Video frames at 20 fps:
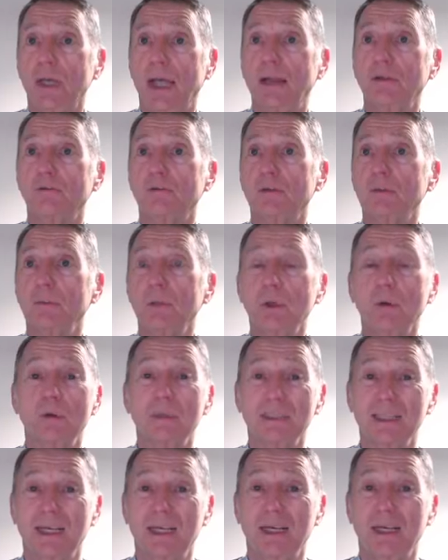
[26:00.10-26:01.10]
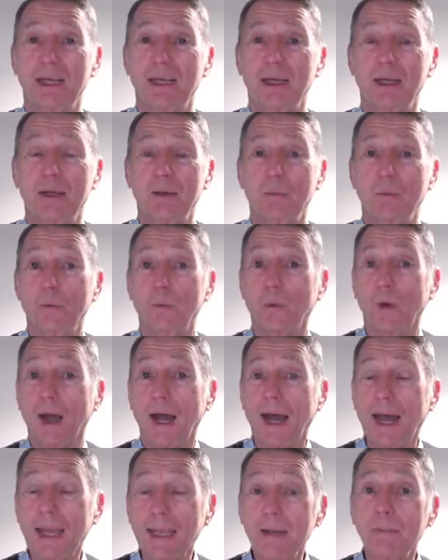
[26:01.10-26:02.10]
help from you, because
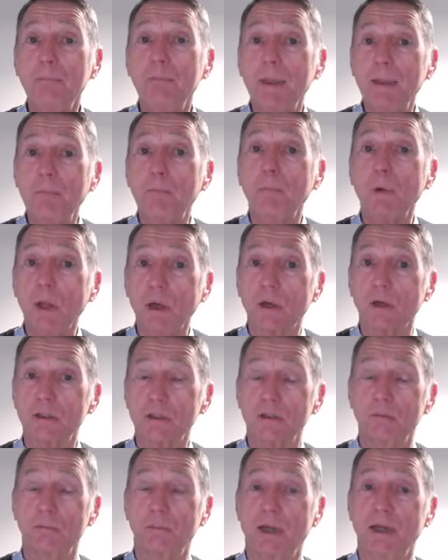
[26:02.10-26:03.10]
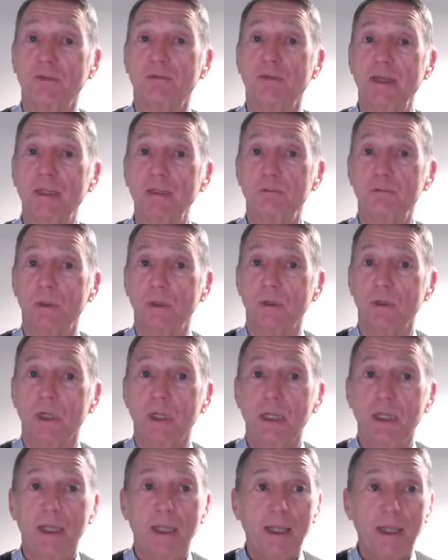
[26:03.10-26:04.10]
I am being blocked by Facebook.
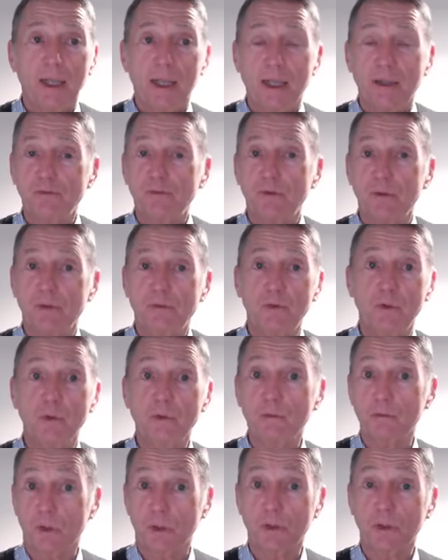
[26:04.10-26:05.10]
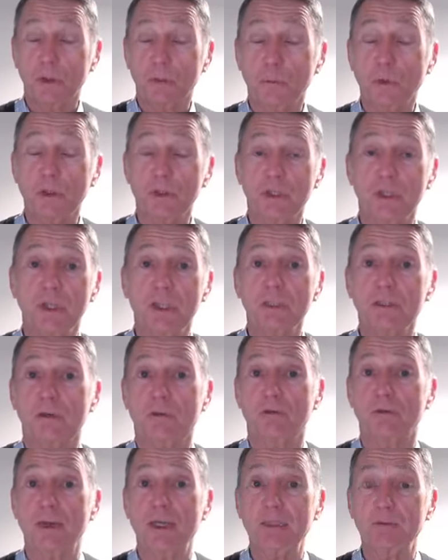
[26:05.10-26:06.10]
If you're watching this
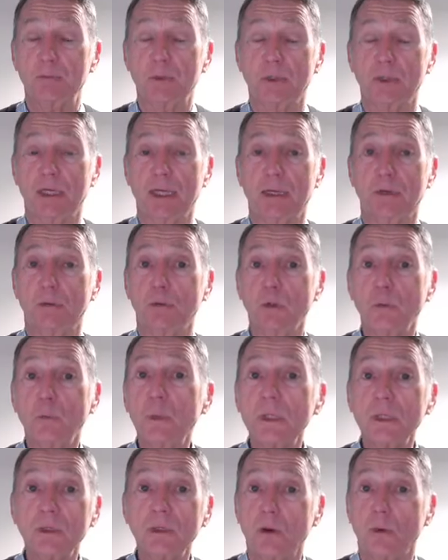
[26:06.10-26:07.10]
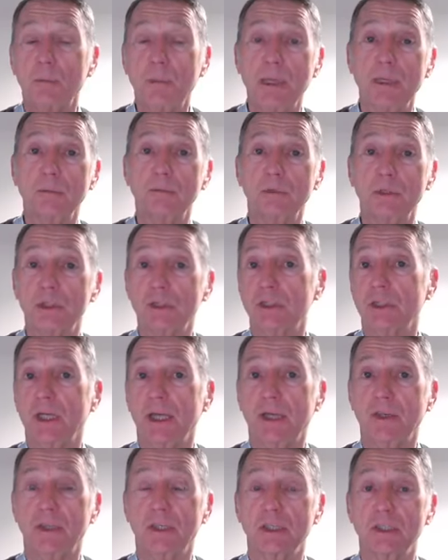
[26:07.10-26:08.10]
on Facebook now, you will not be able to
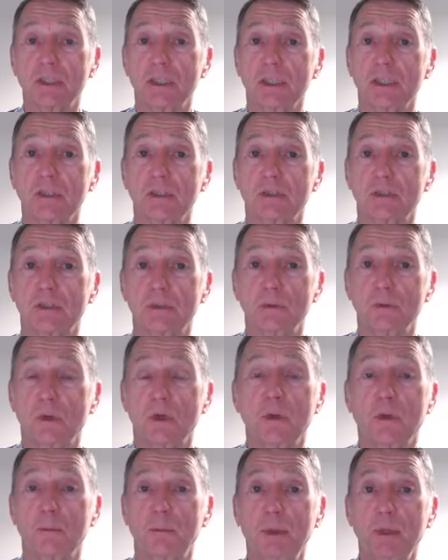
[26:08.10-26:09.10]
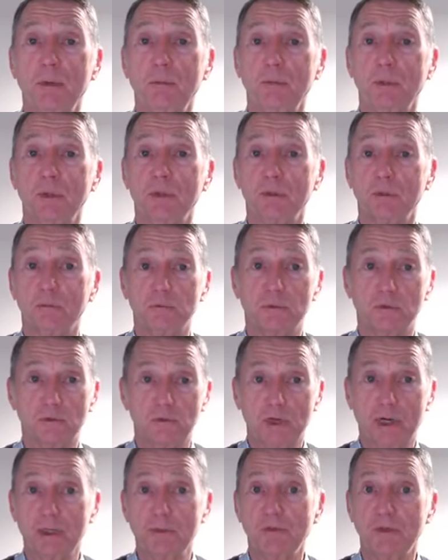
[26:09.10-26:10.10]
share these things to other people. You'll
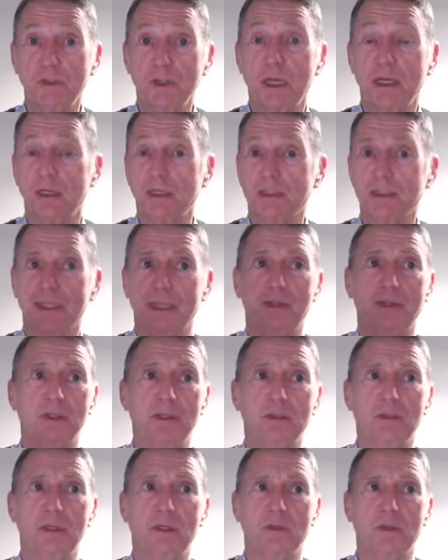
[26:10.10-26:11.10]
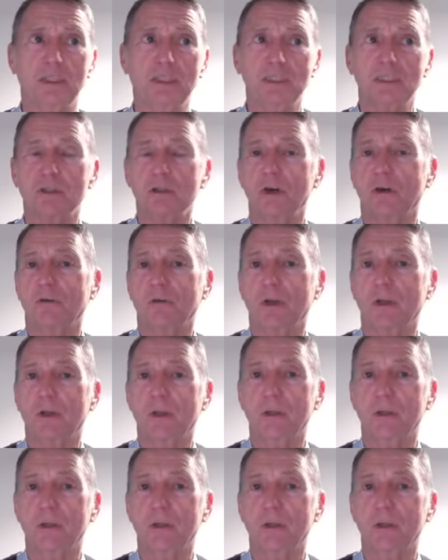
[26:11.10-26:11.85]
try share it and say that, this is not